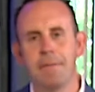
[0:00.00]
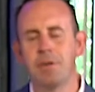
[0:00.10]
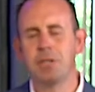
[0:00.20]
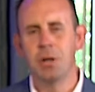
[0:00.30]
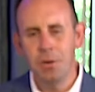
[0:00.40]

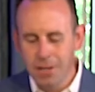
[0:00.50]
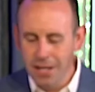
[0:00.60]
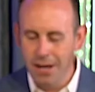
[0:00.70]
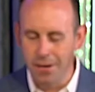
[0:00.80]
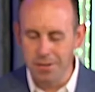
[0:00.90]
for 2
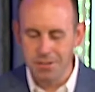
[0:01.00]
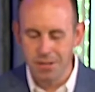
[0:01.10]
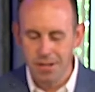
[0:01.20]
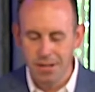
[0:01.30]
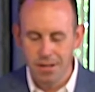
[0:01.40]
years,
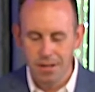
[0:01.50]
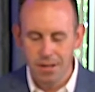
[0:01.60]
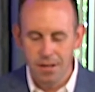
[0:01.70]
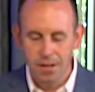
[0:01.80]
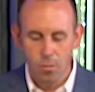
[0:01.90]

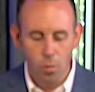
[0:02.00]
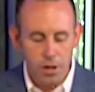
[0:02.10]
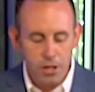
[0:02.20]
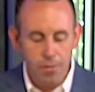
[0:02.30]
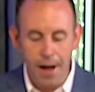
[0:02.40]

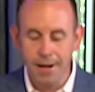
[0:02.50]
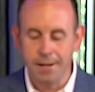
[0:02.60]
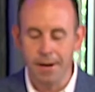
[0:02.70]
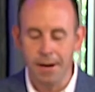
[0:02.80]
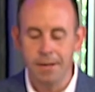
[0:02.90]
where are you at,
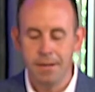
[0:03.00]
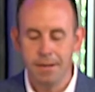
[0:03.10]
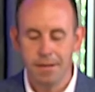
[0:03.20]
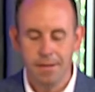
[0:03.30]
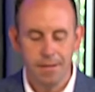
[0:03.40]
God?
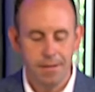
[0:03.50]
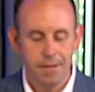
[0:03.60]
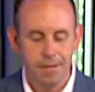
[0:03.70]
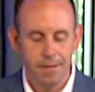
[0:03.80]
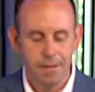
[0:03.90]

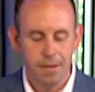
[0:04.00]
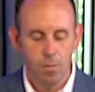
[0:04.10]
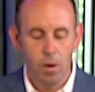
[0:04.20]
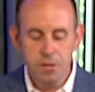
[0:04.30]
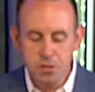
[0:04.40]

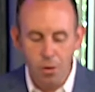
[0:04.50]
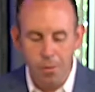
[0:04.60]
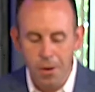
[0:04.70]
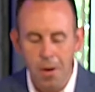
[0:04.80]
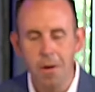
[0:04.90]
What's
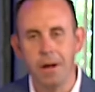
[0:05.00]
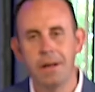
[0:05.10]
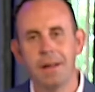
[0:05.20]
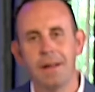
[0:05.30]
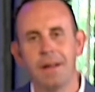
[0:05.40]
going on?
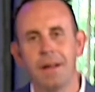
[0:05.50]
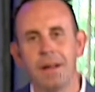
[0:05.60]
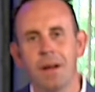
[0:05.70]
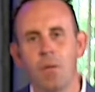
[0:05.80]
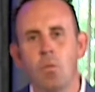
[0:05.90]

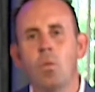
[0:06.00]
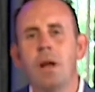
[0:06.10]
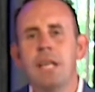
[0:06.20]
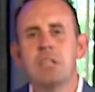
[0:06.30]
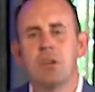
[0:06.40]

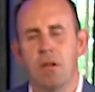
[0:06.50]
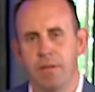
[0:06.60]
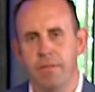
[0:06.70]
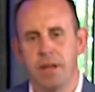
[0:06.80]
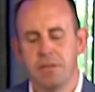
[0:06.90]
What is
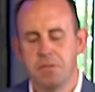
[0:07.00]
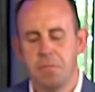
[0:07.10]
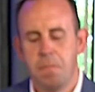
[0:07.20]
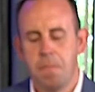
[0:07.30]
all of this?